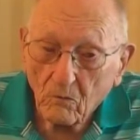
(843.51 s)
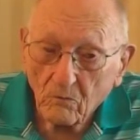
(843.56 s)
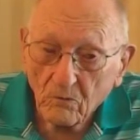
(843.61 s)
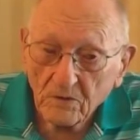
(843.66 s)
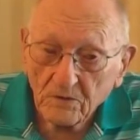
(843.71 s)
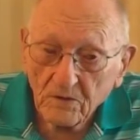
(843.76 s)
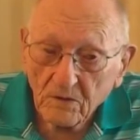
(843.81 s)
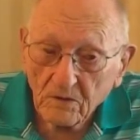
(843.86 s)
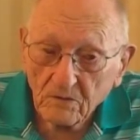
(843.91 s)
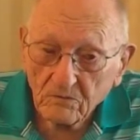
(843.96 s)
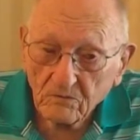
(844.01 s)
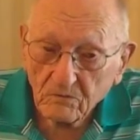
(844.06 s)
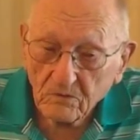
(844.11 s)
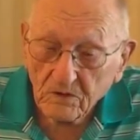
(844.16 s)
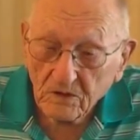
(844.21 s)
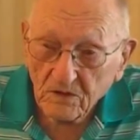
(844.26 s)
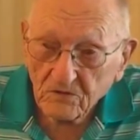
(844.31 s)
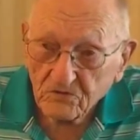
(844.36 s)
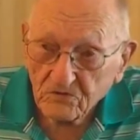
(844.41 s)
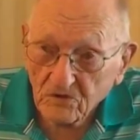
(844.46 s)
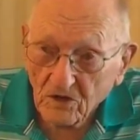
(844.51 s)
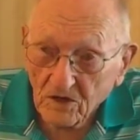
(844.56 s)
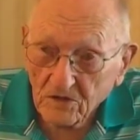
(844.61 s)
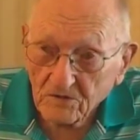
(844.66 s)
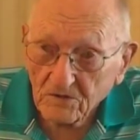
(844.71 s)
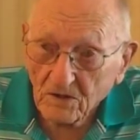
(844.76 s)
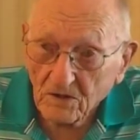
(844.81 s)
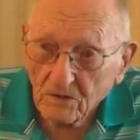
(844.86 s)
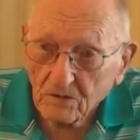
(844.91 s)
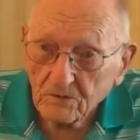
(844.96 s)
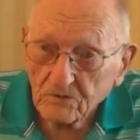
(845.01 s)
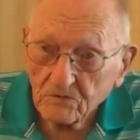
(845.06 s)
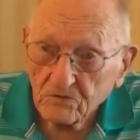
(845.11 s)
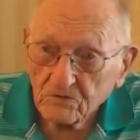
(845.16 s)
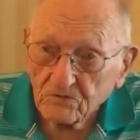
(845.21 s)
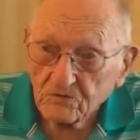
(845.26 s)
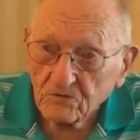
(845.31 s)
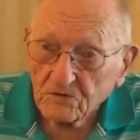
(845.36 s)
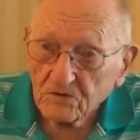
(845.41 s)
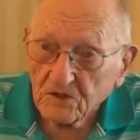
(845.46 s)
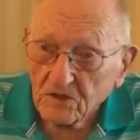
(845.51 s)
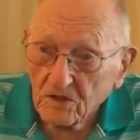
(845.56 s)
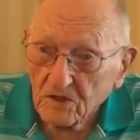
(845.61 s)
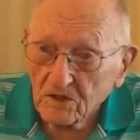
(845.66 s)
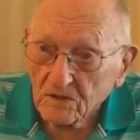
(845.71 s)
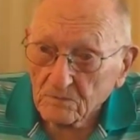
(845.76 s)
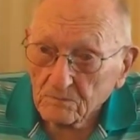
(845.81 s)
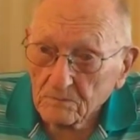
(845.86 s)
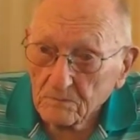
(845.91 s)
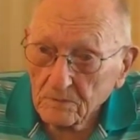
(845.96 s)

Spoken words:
when they get shot down, you should kill them.